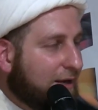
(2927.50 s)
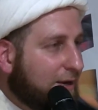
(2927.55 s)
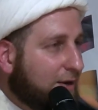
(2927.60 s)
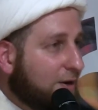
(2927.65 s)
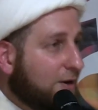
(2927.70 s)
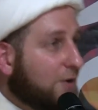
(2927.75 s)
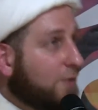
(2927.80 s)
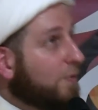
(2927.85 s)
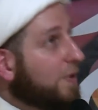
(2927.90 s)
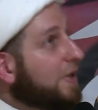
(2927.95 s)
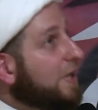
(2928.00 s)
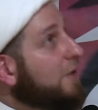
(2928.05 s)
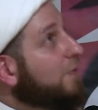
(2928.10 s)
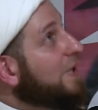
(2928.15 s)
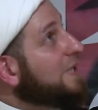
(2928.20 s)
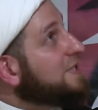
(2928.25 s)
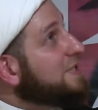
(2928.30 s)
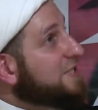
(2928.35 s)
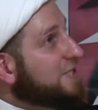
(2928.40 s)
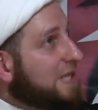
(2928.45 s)
When he
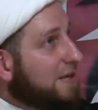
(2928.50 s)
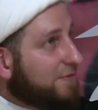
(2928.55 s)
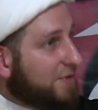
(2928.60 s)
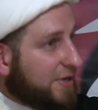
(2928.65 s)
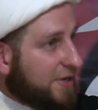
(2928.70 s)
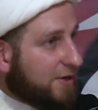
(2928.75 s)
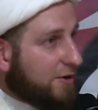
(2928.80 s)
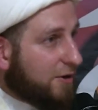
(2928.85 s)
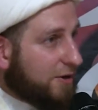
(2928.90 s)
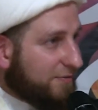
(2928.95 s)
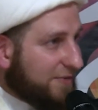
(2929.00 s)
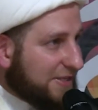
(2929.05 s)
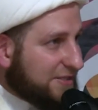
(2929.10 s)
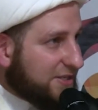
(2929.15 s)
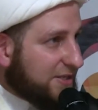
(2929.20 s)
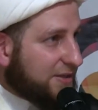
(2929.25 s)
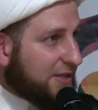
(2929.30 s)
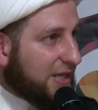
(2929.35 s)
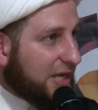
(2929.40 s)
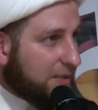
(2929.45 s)
was discovering or inventing
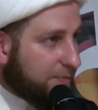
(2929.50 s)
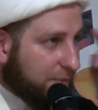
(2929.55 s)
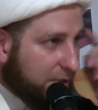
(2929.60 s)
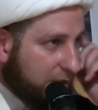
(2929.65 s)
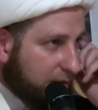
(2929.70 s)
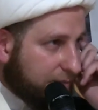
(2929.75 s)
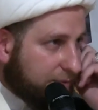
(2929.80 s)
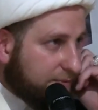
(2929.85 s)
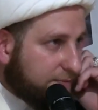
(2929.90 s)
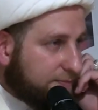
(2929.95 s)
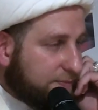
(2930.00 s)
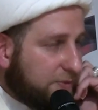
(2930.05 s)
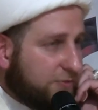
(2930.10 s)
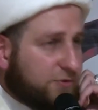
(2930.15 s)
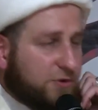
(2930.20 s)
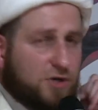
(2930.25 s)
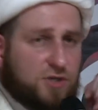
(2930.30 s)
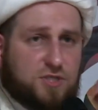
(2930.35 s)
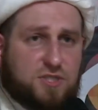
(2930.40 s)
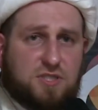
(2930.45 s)
the light bulb, of
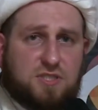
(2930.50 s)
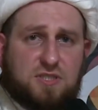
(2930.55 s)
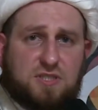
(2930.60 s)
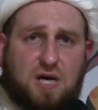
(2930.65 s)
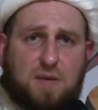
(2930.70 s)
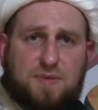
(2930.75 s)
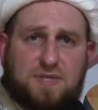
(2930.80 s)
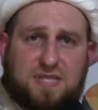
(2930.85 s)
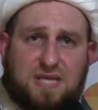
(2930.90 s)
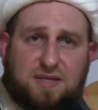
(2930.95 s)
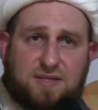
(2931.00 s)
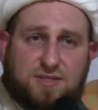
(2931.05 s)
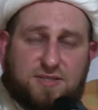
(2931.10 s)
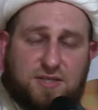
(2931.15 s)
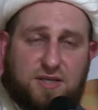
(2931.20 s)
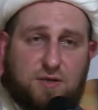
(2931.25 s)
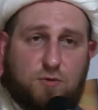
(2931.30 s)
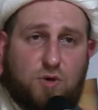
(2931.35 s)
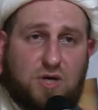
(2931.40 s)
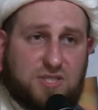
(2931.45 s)
course, Thomas
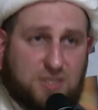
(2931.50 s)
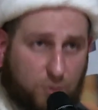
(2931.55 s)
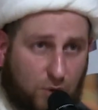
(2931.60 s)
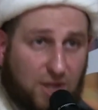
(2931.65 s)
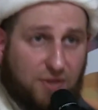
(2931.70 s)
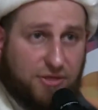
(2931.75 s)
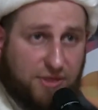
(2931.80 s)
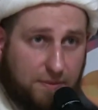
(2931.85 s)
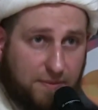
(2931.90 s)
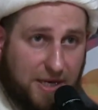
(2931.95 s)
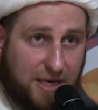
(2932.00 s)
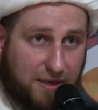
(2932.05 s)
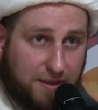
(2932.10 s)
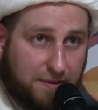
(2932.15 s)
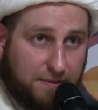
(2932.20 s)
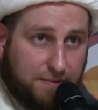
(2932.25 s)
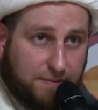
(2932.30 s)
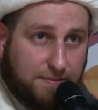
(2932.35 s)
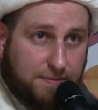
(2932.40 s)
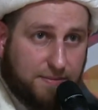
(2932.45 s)
Edison was a wealthy man.
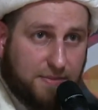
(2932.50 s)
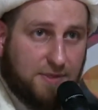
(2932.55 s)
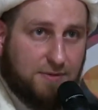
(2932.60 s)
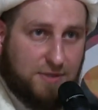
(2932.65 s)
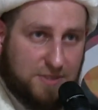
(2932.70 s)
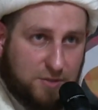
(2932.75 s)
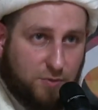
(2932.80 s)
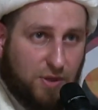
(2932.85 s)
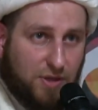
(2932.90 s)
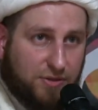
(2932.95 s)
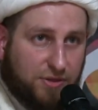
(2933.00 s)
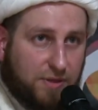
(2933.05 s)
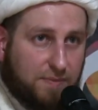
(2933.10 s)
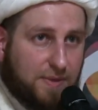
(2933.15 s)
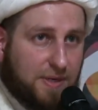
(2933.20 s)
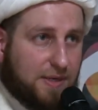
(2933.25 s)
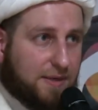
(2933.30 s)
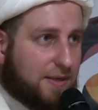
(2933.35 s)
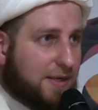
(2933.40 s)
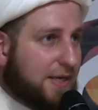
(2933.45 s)
He was a wealthy
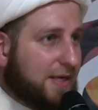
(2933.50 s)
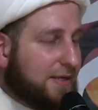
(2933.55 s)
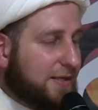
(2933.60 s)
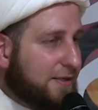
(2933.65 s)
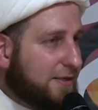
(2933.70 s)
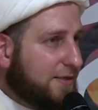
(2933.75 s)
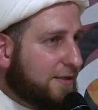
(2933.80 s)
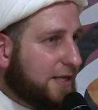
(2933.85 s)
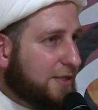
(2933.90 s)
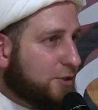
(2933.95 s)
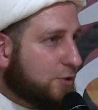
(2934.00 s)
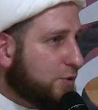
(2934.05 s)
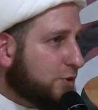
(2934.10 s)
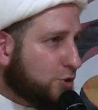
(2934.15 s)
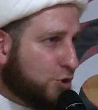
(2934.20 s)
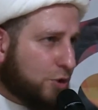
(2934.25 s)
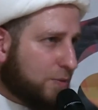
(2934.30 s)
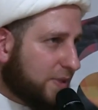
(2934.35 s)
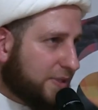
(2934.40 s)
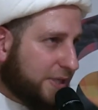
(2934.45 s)
man. And he did not do it
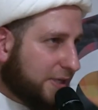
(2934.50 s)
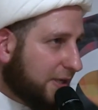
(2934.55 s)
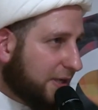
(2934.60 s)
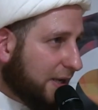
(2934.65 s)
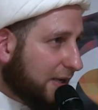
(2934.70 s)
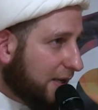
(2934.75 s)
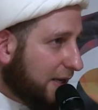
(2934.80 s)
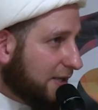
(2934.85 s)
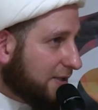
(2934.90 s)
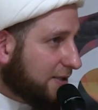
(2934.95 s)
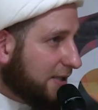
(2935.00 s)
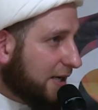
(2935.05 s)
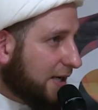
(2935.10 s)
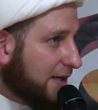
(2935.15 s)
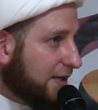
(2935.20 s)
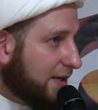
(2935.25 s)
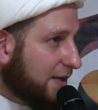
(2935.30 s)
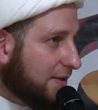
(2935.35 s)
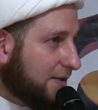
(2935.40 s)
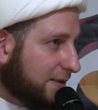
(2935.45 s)
qurbatan ilallahi
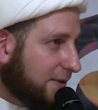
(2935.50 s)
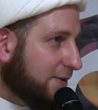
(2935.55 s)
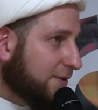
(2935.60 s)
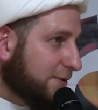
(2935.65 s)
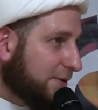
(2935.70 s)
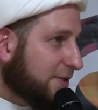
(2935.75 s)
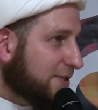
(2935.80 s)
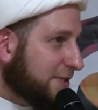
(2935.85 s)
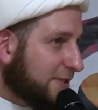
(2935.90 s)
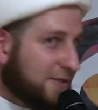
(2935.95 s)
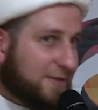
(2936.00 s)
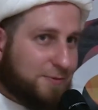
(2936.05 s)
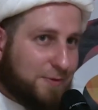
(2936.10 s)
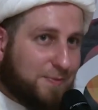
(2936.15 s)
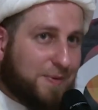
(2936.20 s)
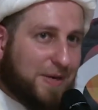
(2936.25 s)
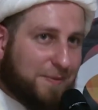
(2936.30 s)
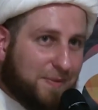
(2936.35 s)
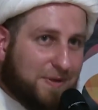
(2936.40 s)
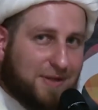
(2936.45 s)
ta'ala. He knew this thing will
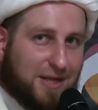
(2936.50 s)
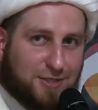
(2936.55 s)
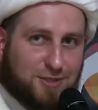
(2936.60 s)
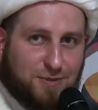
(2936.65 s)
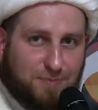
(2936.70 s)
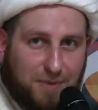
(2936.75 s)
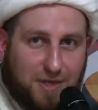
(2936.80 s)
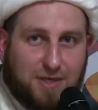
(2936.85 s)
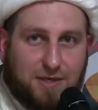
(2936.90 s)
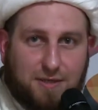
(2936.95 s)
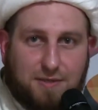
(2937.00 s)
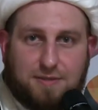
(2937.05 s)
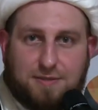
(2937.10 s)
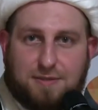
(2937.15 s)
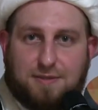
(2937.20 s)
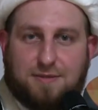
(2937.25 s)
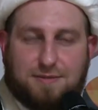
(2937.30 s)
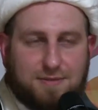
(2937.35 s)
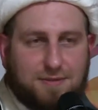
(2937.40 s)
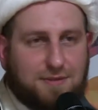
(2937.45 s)
make lots of money.
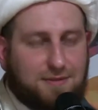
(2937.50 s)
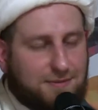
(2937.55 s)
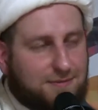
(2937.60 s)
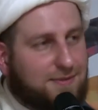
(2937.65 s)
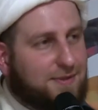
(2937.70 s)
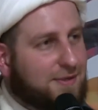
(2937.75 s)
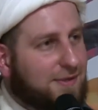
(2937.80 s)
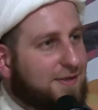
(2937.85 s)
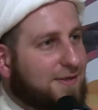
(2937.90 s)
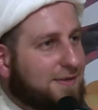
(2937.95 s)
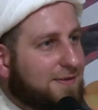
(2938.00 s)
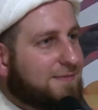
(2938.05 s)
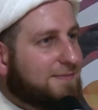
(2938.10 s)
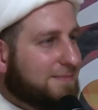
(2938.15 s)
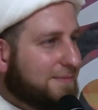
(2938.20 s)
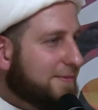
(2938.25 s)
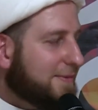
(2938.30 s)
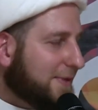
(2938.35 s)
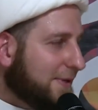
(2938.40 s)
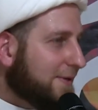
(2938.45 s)
So
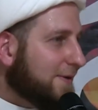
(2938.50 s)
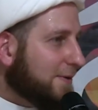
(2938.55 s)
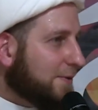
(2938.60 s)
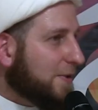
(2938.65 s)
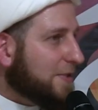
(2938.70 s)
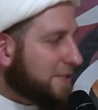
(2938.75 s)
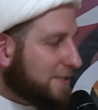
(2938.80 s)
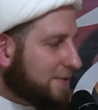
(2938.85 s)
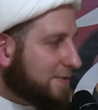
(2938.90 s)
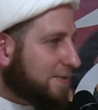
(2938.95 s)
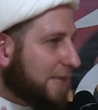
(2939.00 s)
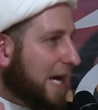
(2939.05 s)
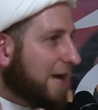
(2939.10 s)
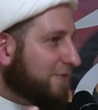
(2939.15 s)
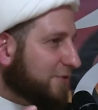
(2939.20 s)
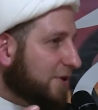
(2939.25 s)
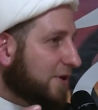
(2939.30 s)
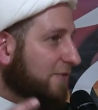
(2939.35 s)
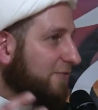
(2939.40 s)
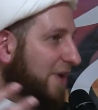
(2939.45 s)
he was
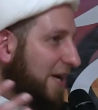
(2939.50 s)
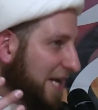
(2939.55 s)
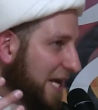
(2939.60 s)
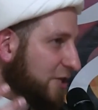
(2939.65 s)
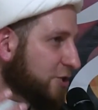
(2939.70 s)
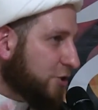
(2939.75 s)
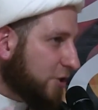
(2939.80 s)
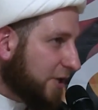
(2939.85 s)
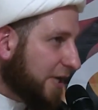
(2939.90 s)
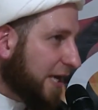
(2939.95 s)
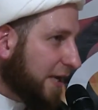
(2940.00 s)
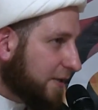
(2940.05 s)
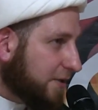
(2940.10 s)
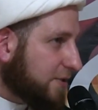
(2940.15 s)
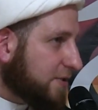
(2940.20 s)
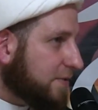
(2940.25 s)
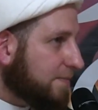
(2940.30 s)
after the financial gains.